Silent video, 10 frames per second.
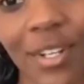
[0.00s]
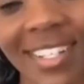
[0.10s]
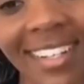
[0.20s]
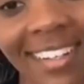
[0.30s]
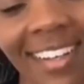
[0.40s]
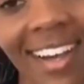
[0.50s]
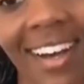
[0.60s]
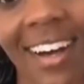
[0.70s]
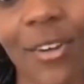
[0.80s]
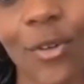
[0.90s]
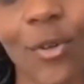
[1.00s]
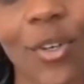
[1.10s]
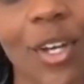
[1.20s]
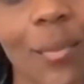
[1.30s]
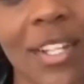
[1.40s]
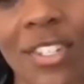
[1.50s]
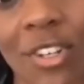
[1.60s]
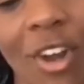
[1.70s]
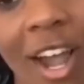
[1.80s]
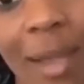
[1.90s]
prison, who commits
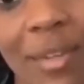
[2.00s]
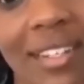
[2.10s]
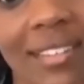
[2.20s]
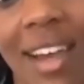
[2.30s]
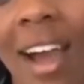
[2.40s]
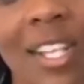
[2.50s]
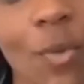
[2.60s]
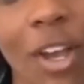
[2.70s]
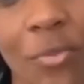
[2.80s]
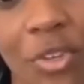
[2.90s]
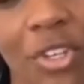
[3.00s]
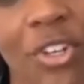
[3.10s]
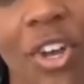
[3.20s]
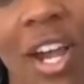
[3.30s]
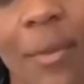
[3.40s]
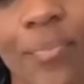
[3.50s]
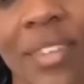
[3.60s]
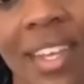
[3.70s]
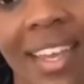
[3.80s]
a crime and dies while committing a crime,